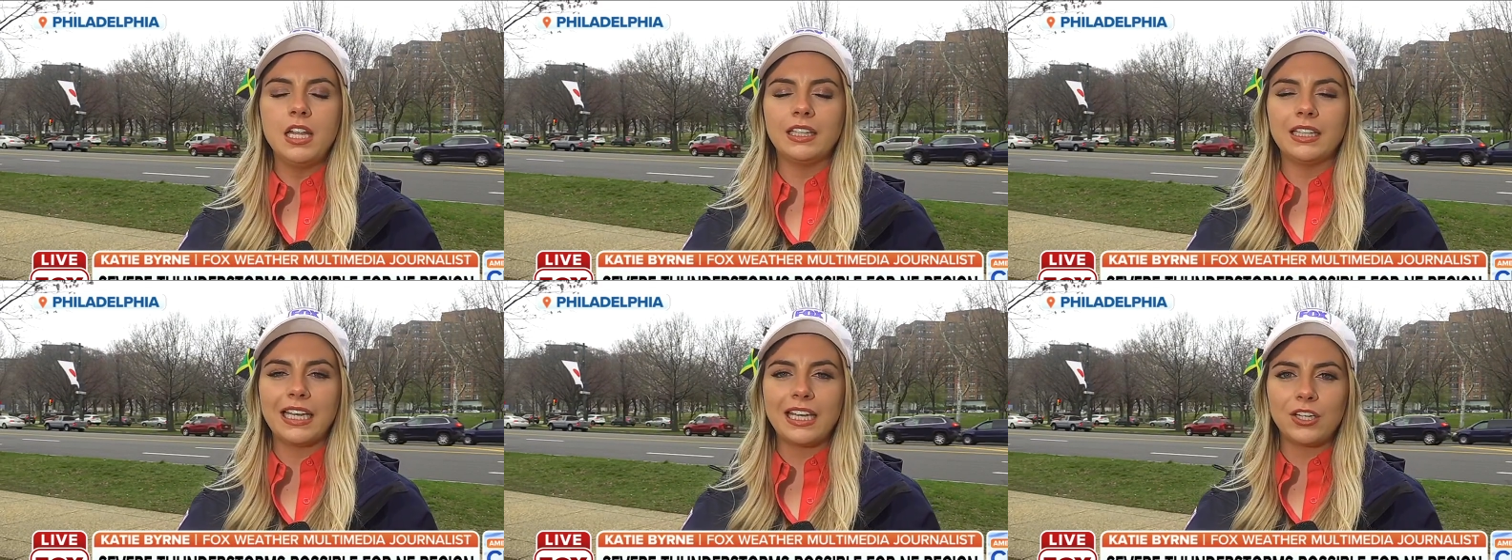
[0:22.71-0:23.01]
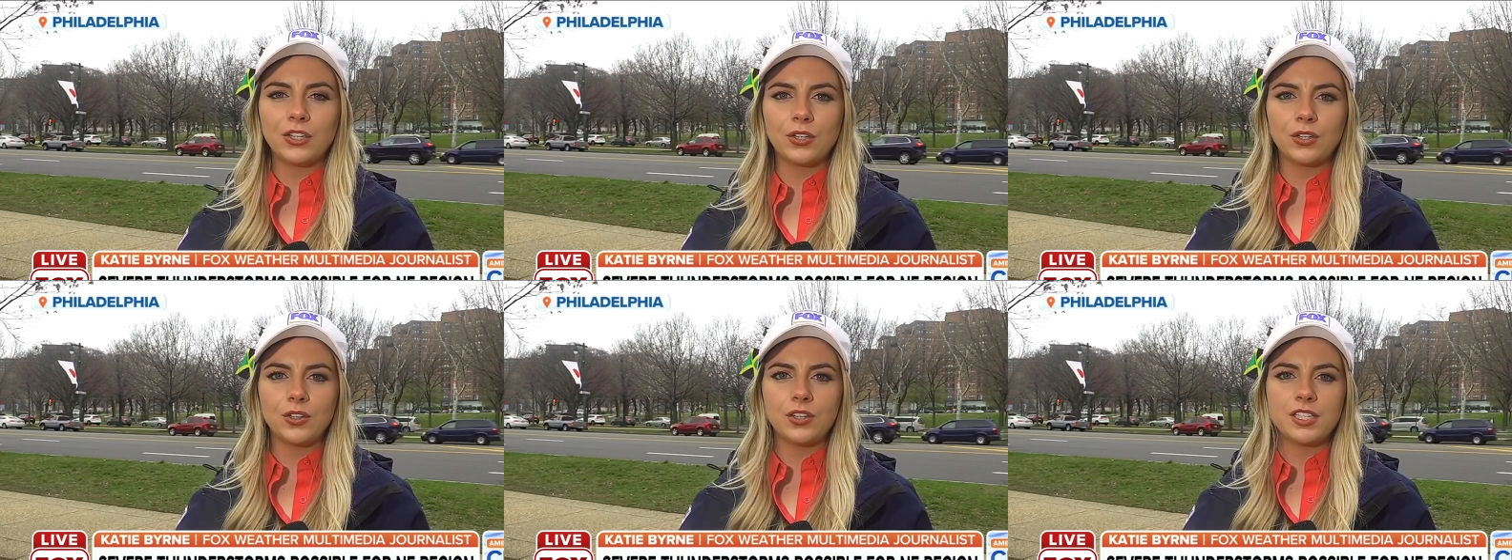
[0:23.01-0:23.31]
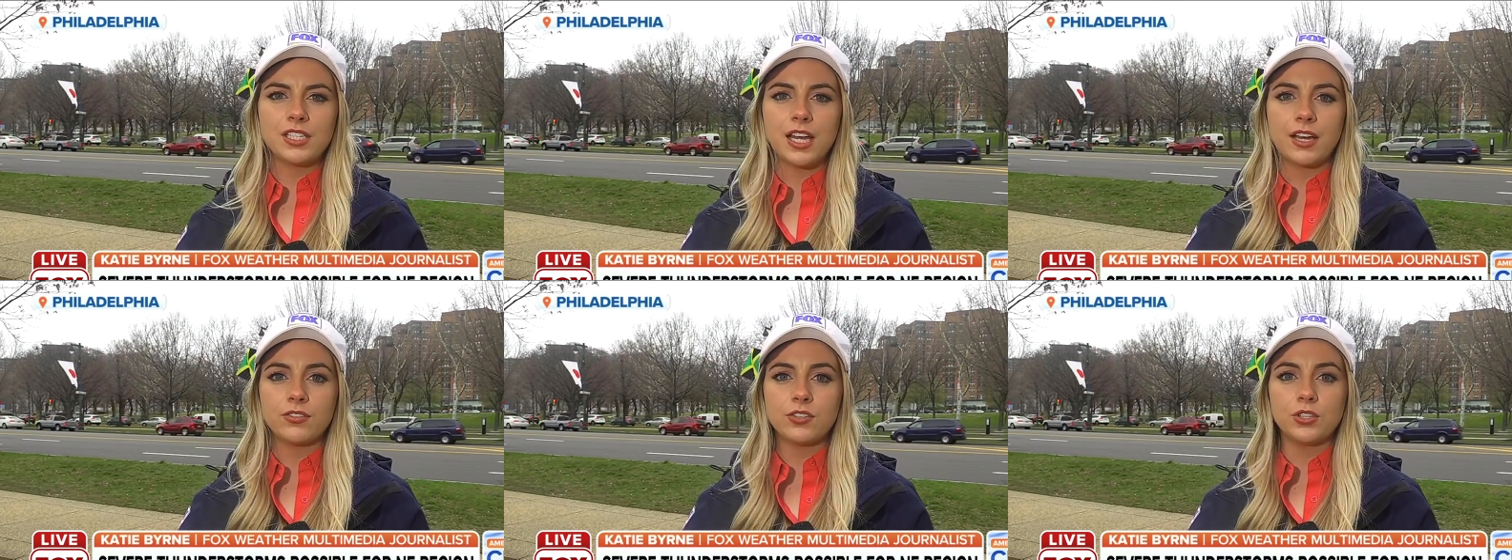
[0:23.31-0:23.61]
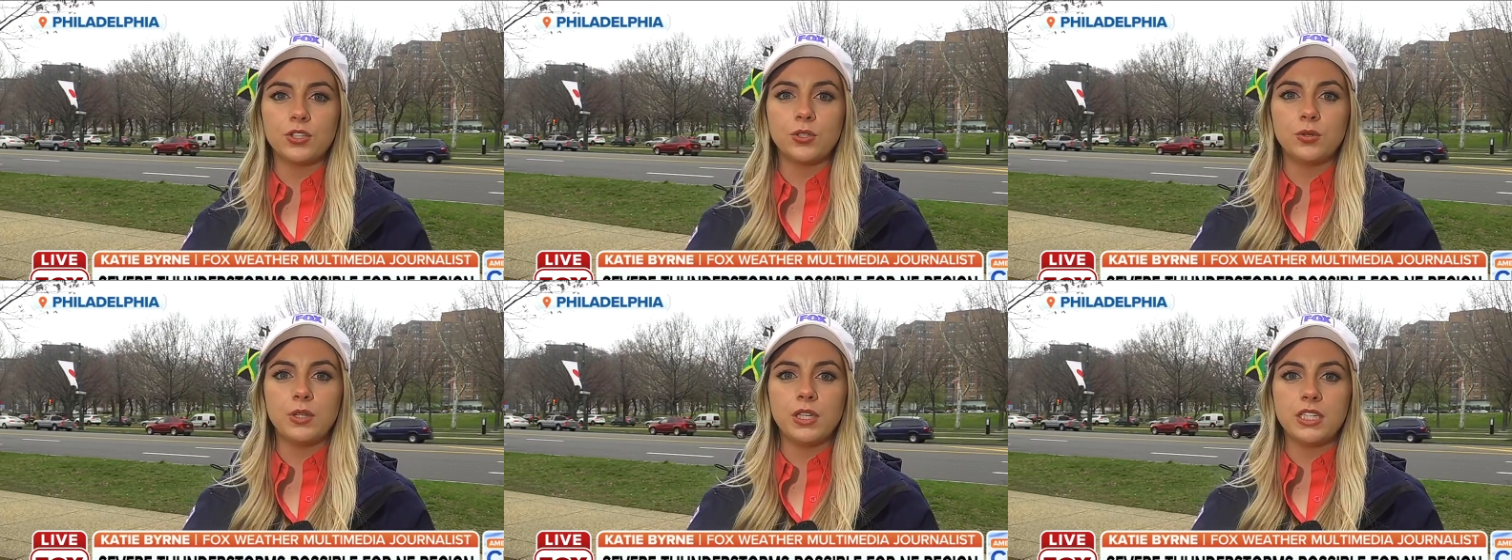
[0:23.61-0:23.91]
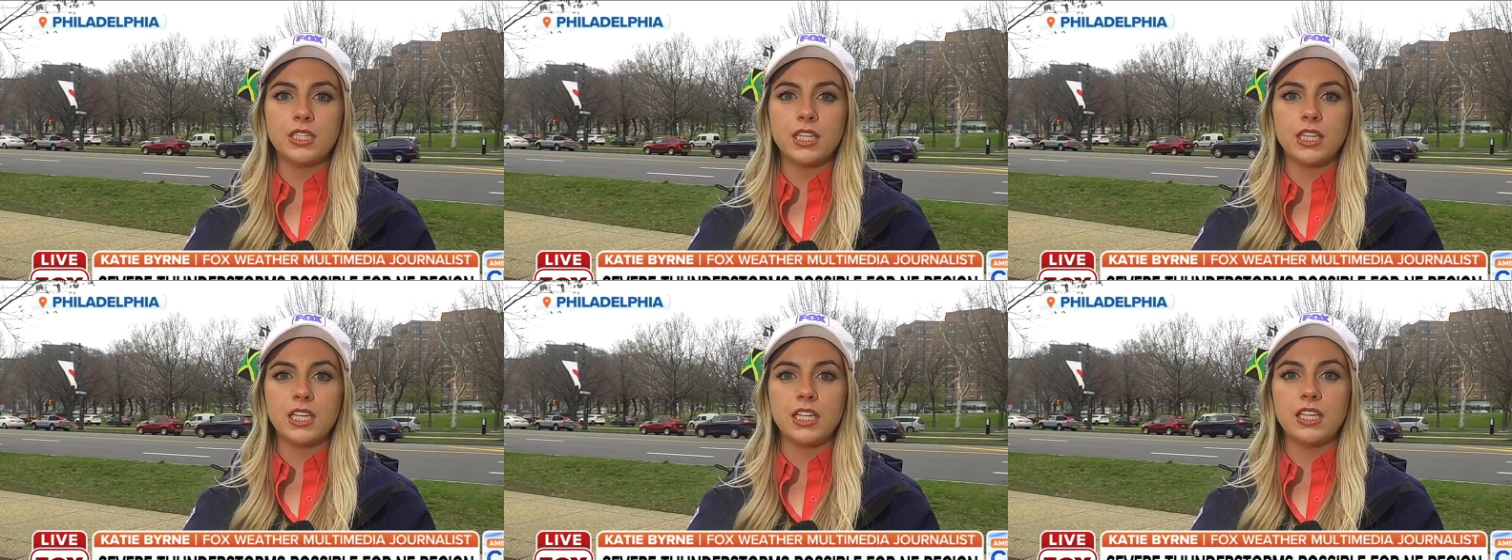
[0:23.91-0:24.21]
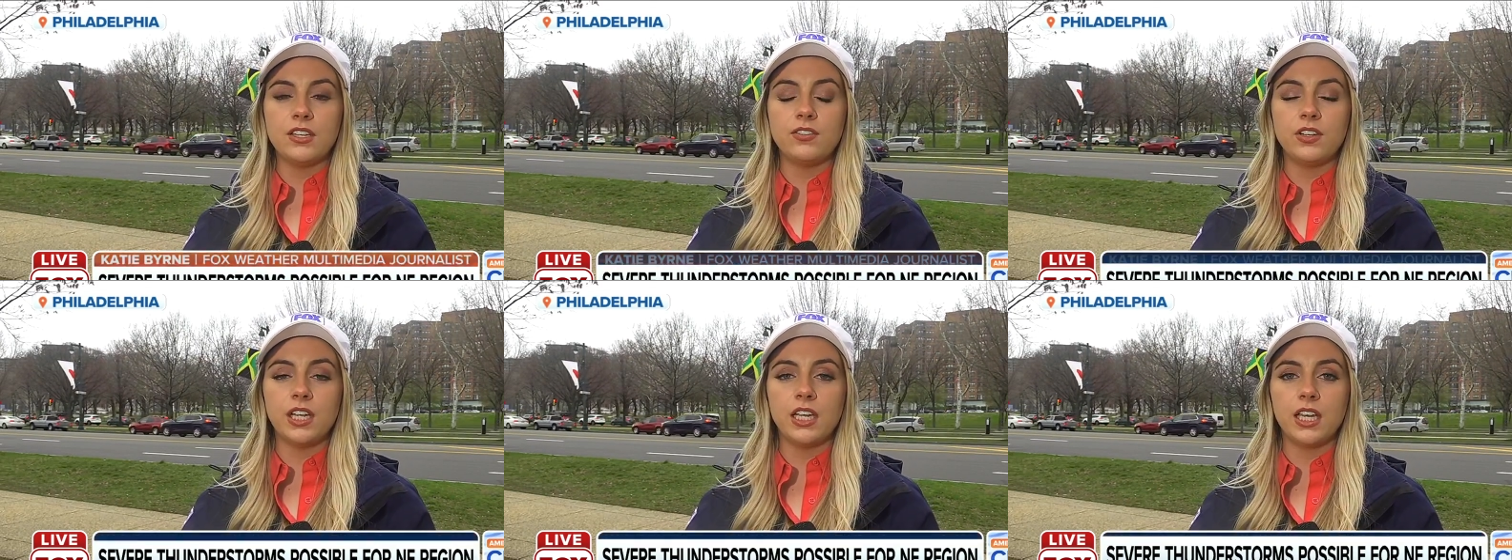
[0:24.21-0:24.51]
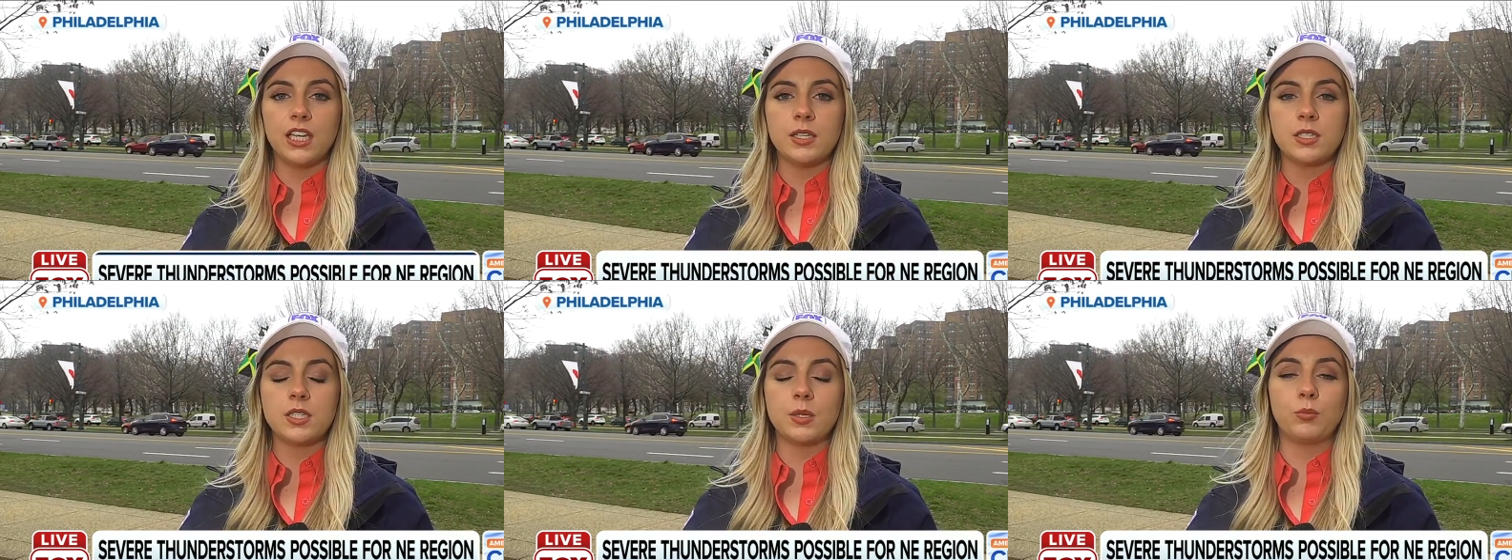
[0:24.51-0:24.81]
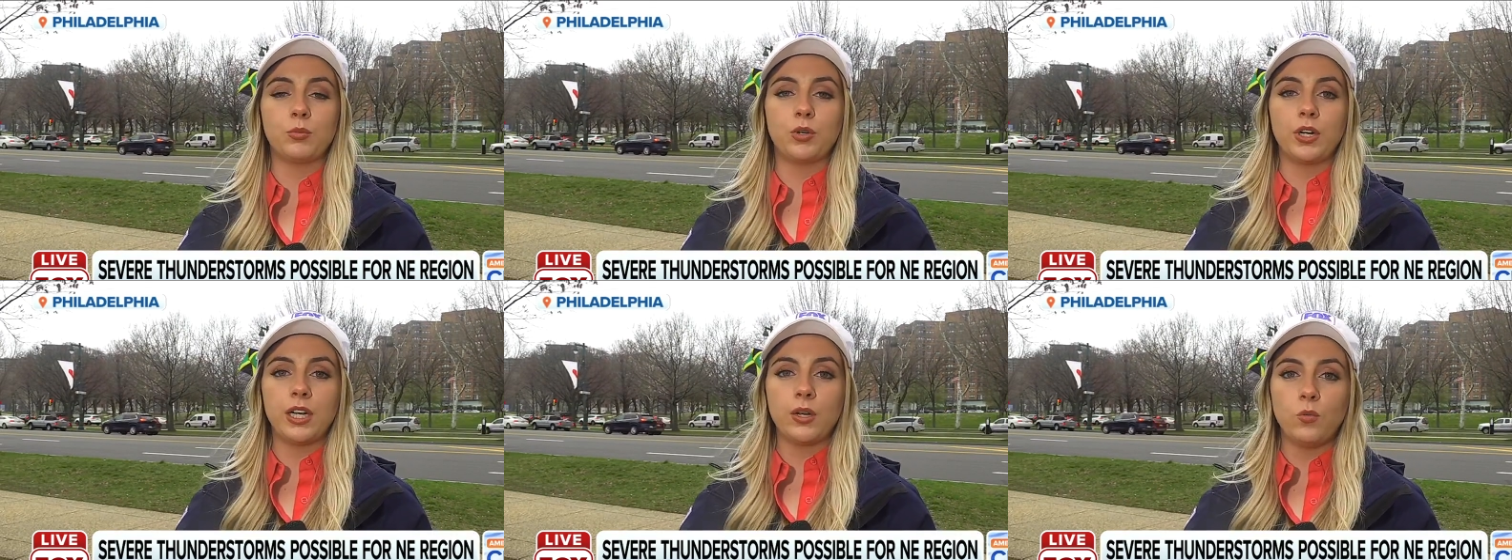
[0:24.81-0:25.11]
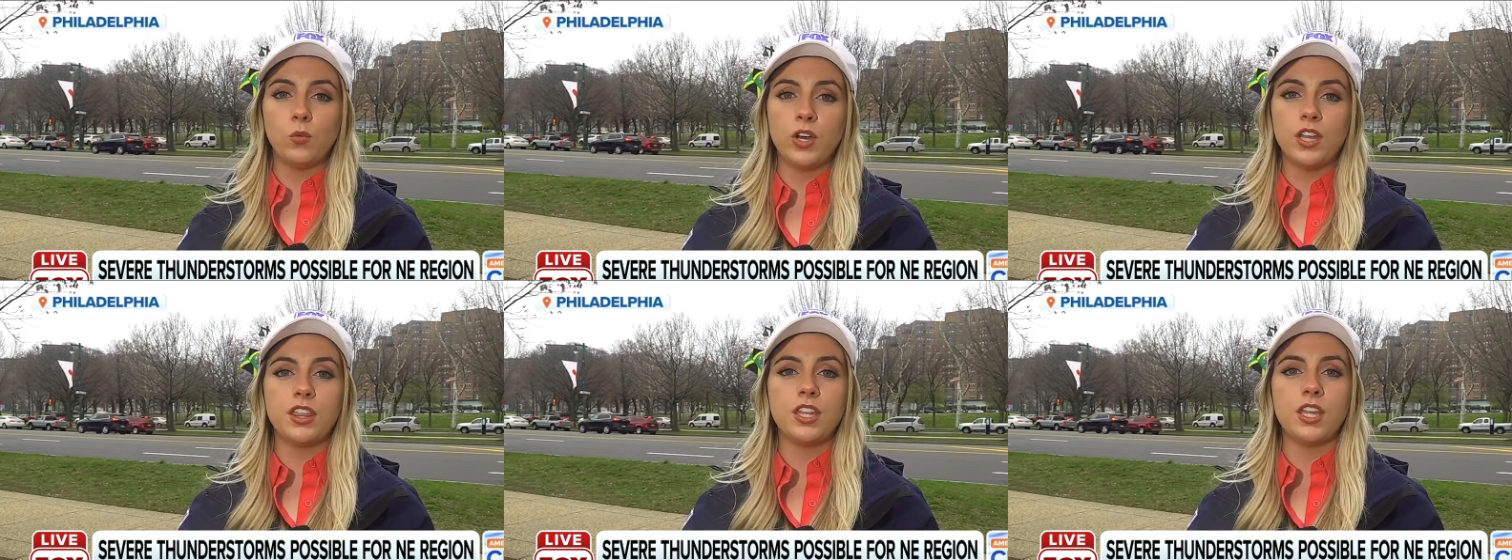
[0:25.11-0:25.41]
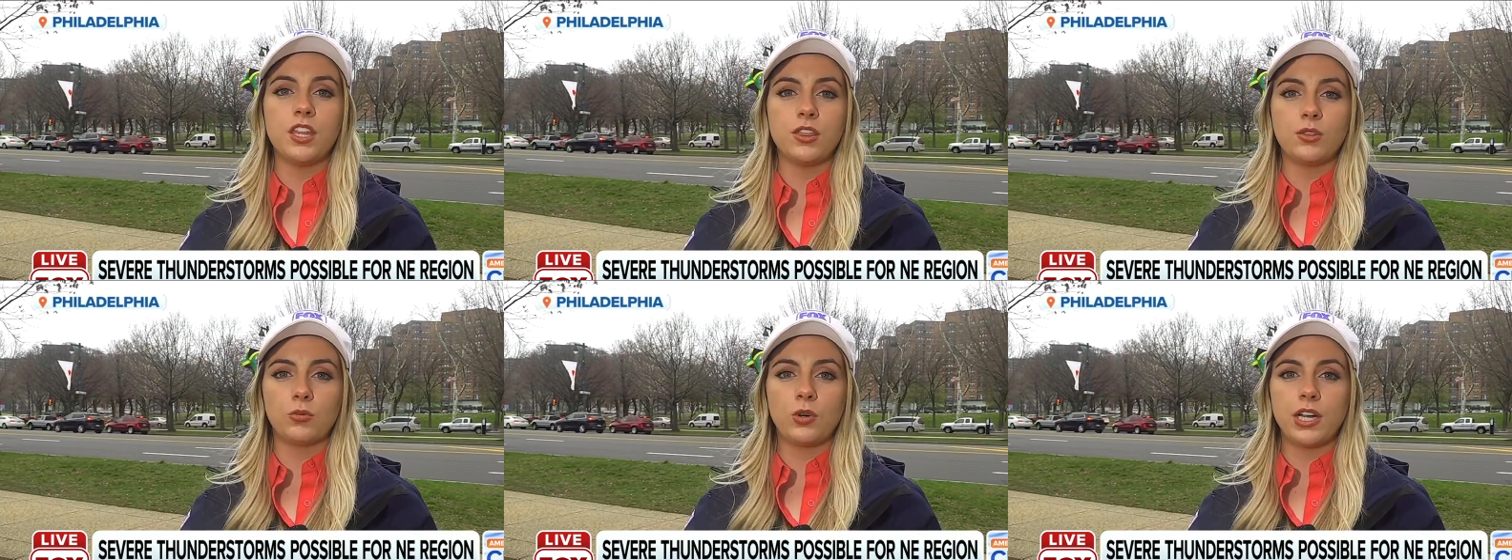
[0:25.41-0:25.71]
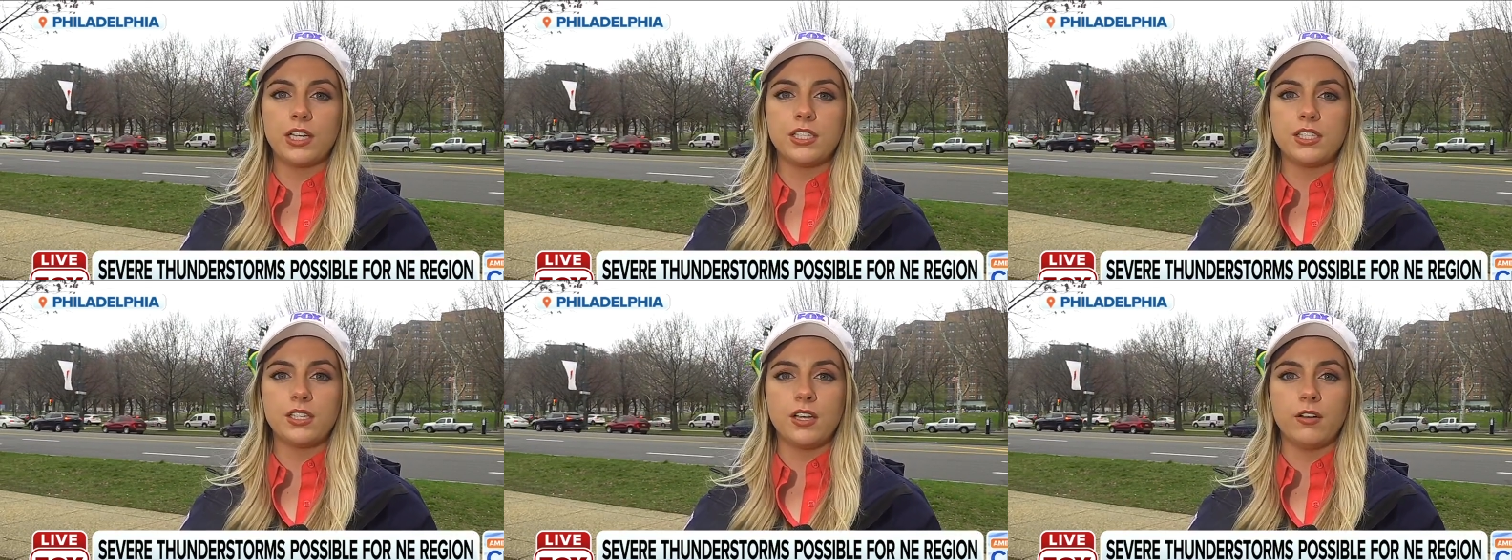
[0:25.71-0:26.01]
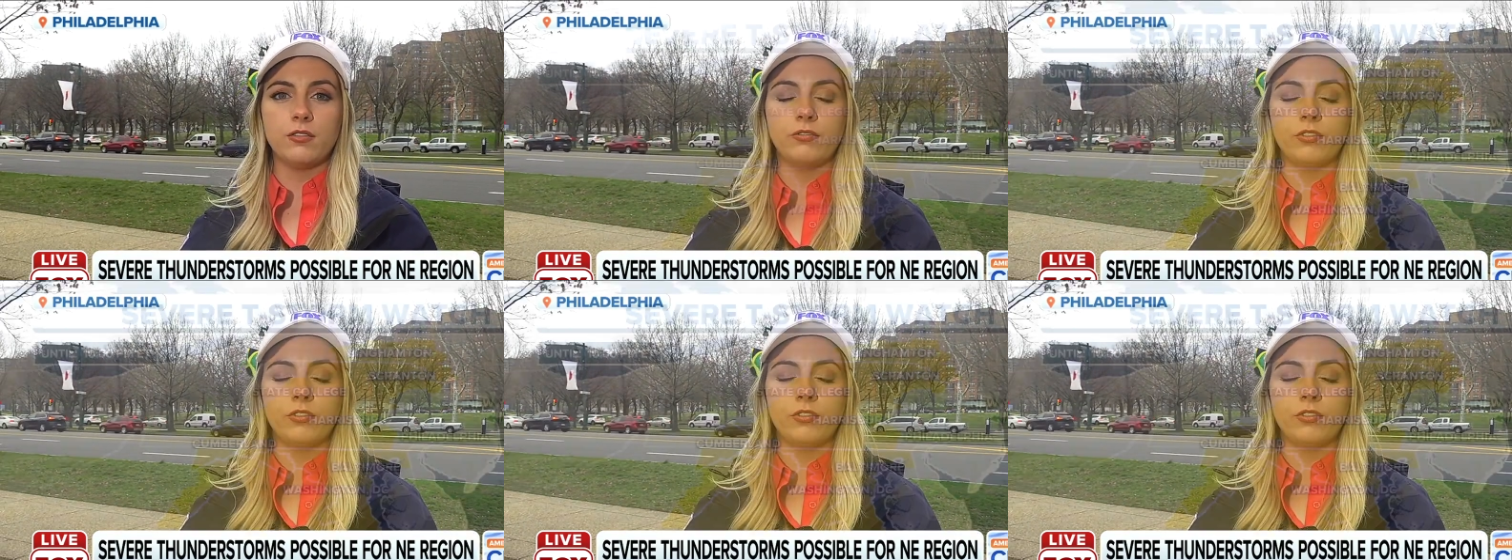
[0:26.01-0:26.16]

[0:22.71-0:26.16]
later this afternoon into the evening and to bring with it threats of